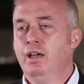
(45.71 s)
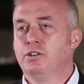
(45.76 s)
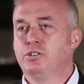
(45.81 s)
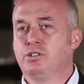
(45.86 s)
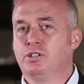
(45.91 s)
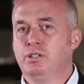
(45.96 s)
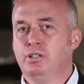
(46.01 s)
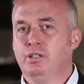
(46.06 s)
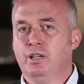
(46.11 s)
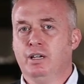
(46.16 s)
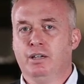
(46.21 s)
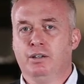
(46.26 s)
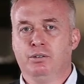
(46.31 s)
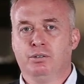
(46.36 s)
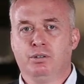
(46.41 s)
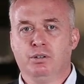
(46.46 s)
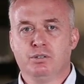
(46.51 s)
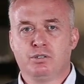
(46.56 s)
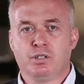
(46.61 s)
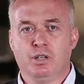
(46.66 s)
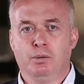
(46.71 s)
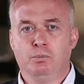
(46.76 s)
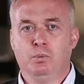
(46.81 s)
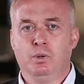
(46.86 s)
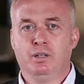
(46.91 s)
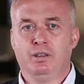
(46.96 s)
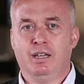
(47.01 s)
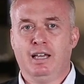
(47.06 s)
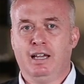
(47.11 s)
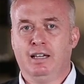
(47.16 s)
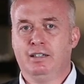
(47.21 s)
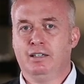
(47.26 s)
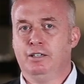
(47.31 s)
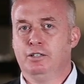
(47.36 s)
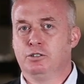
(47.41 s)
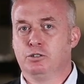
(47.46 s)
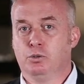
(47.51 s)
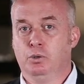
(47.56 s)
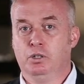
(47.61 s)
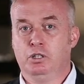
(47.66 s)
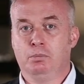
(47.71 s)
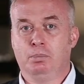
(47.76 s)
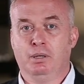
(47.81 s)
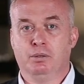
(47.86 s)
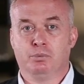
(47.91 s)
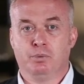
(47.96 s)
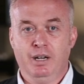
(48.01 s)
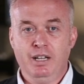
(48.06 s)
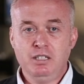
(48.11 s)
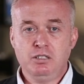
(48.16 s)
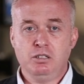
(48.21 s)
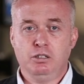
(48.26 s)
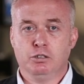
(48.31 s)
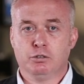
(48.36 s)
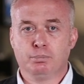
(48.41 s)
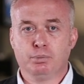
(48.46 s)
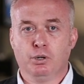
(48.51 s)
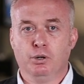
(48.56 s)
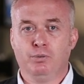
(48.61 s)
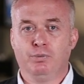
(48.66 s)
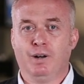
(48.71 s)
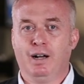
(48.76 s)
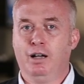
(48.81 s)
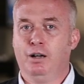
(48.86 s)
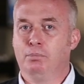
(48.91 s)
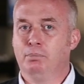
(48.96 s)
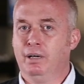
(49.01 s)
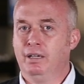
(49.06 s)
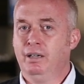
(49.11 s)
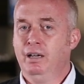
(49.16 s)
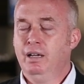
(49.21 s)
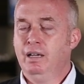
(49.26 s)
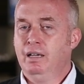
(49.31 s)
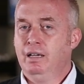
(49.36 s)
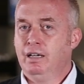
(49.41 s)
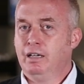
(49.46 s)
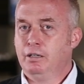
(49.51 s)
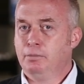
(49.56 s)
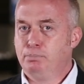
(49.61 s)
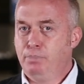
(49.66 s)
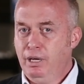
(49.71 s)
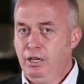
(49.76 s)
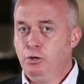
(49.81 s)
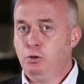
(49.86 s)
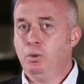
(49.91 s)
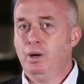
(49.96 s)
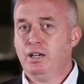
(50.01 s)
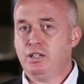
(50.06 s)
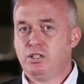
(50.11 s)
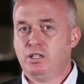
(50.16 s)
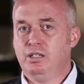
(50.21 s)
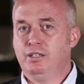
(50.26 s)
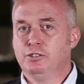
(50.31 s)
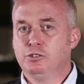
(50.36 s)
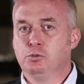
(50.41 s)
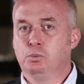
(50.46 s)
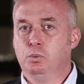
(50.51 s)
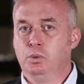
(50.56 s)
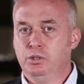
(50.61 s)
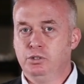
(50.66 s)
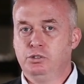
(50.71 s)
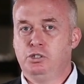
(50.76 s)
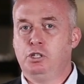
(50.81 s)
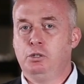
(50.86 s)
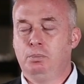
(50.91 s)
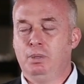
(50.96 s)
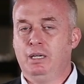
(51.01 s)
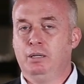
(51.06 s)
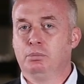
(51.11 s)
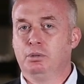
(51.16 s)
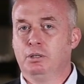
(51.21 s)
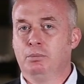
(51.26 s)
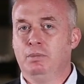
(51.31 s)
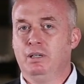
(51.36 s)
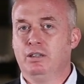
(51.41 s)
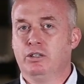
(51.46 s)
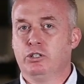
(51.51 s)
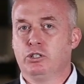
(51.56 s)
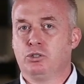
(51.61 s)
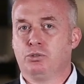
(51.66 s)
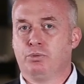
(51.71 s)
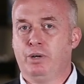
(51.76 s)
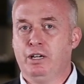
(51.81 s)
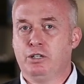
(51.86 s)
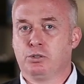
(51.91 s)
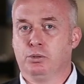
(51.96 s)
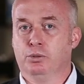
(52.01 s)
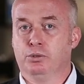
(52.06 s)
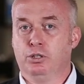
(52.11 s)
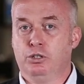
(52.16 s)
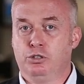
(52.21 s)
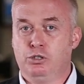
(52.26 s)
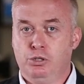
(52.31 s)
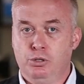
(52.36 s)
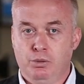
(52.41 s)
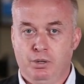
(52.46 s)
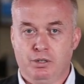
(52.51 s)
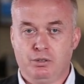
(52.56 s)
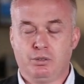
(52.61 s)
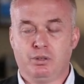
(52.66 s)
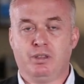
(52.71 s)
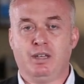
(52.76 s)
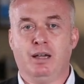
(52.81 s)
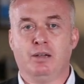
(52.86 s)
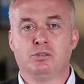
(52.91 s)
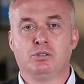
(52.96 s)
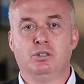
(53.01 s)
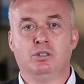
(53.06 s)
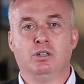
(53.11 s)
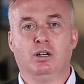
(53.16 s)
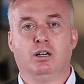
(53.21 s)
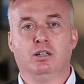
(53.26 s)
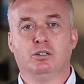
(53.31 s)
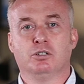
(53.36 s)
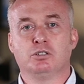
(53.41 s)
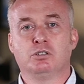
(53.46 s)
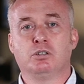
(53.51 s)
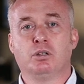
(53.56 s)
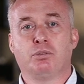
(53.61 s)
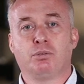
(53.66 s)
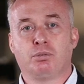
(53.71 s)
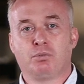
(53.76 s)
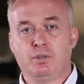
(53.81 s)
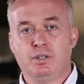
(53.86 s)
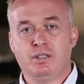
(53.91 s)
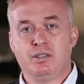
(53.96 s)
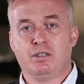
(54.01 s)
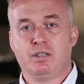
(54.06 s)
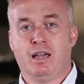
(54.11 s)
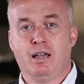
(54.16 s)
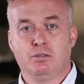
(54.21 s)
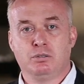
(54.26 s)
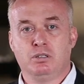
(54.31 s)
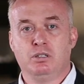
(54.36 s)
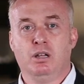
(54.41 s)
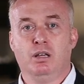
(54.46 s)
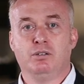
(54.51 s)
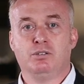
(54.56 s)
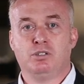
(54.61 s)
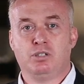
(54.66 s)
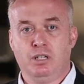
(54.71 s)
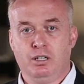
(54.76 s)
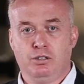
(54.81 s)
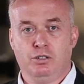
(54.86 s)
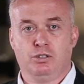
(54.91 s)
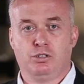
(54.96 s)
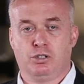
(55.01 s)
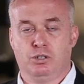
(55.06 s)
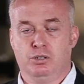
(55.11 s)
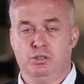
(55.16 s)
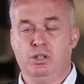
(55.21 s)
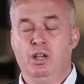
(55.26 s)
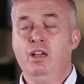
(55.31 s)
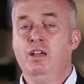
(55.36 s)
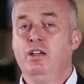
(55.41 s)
She is someone that is going to be raising her profile, but a big question is, will she be able to meet this threshold, the $200,000, the 3,000 signatures?